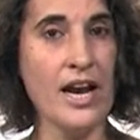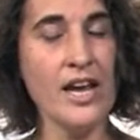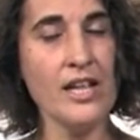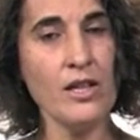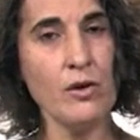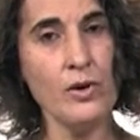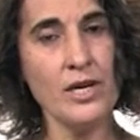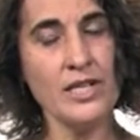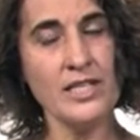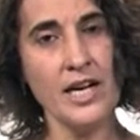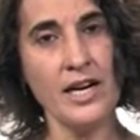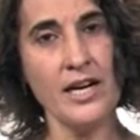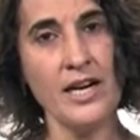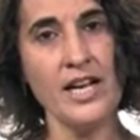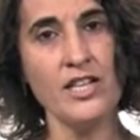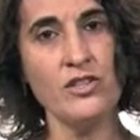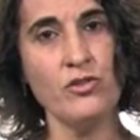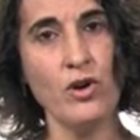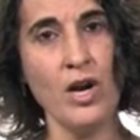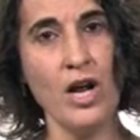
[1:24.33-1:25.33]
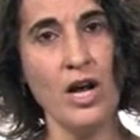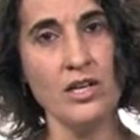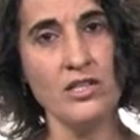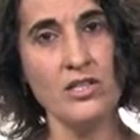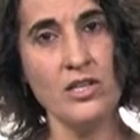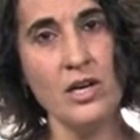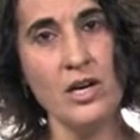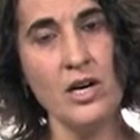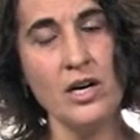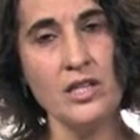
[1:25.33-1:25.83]
Earthquakes are natural
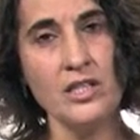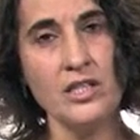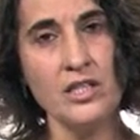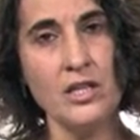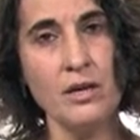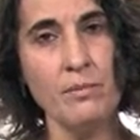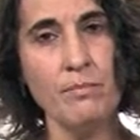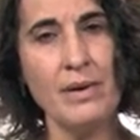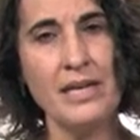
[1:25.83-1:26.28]
hazards,